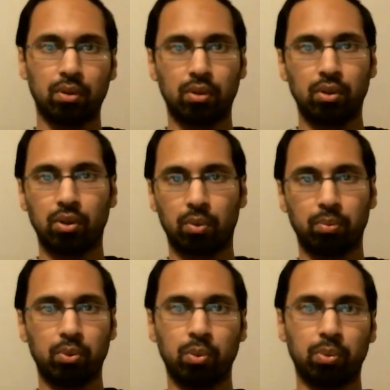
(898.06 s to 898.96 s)
you
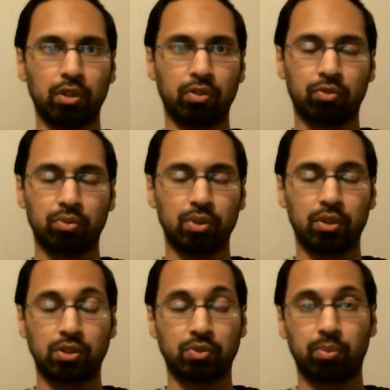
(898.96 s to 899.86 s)
believe
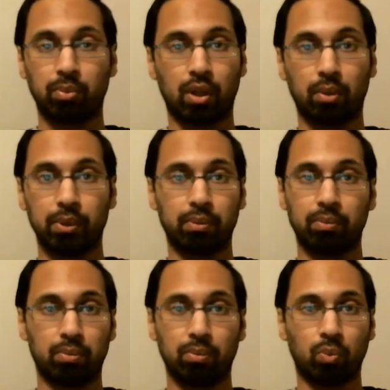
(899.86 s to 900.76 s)
it's from Muhammad,
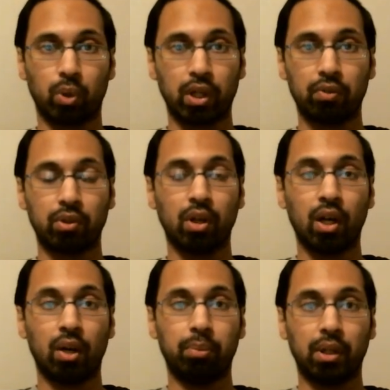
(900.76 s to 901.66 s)
whatever.
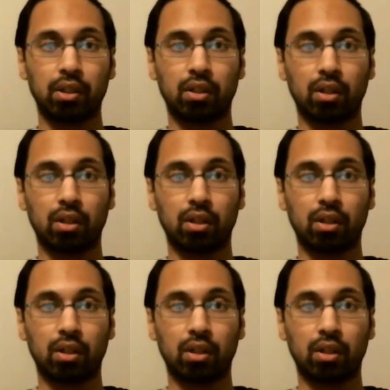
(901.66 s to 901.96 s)
But